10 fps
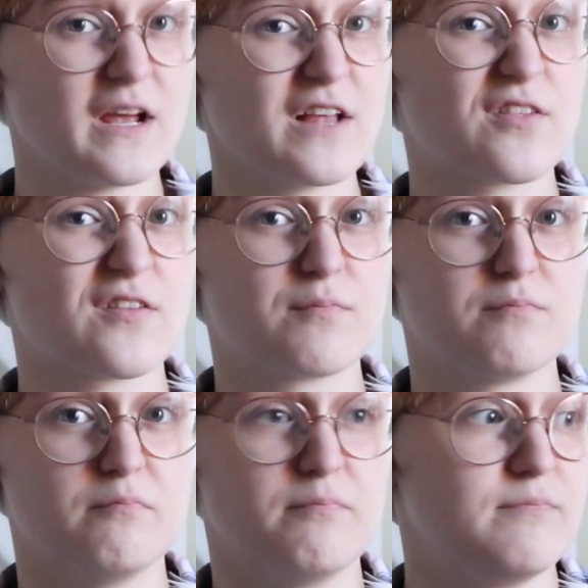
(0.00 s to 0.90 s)
that's
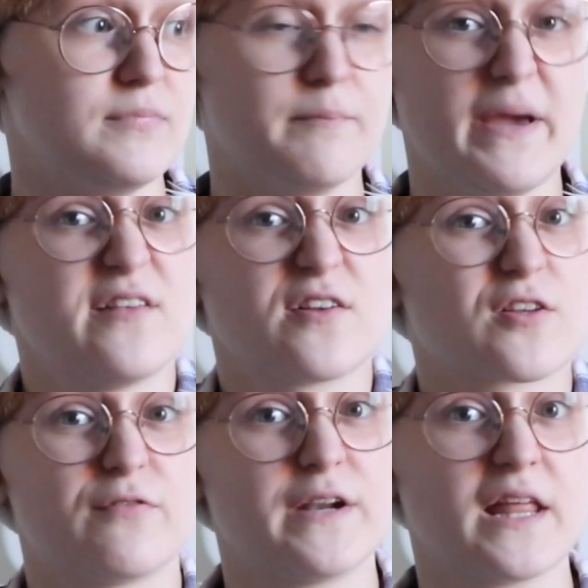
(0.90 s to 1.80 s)
the basics
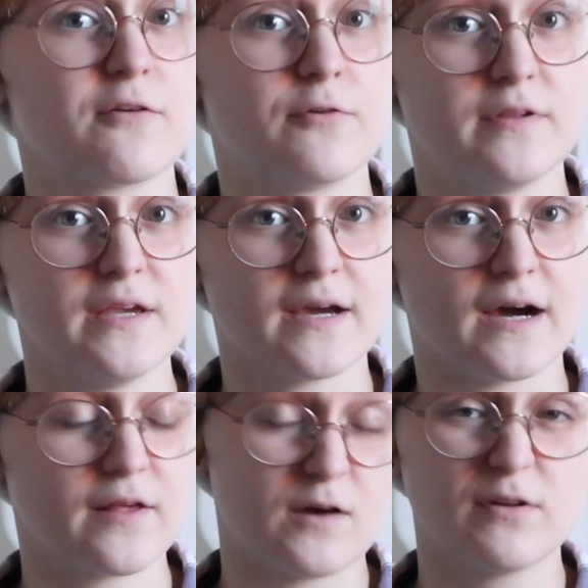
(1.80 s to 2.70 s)
of our daily routine,
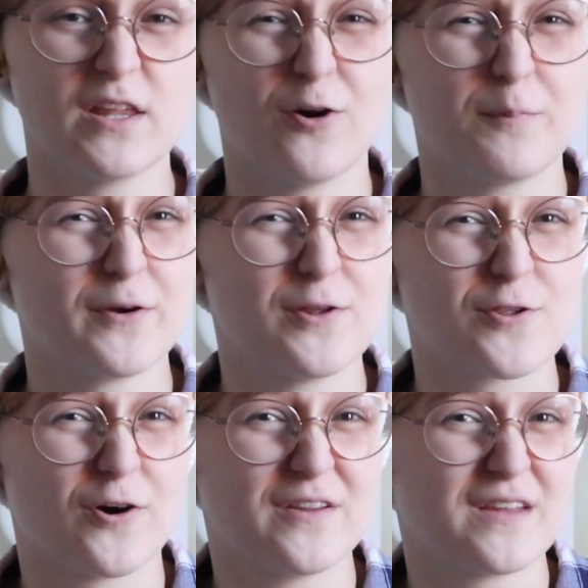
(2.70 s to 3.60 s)
guys. Really hope you
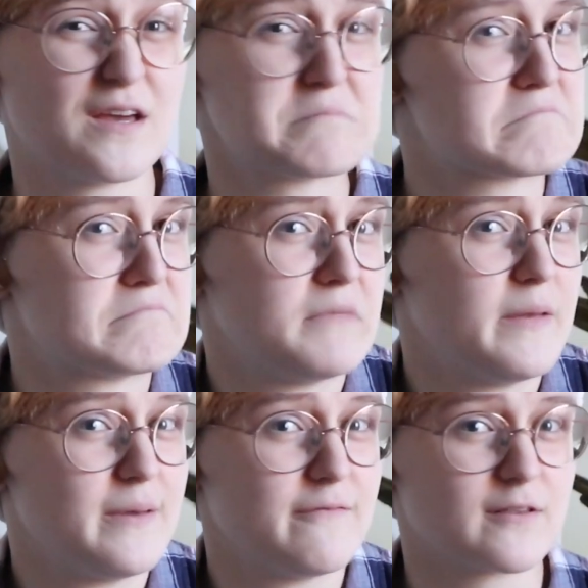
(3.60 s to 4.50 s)
enjoyed it,
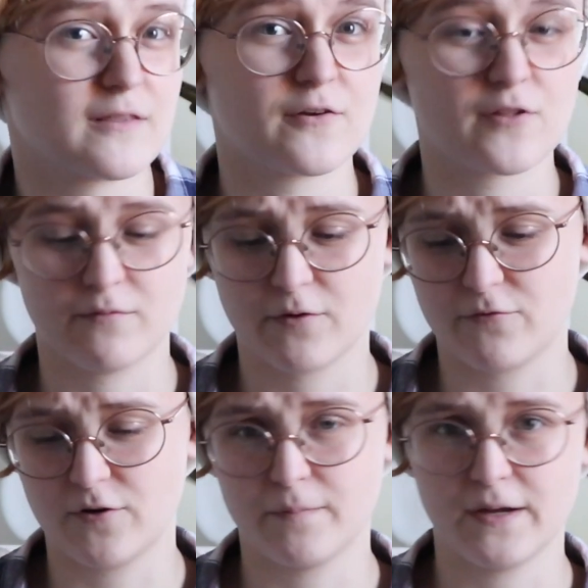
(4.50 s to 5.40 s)
maybe even learned something from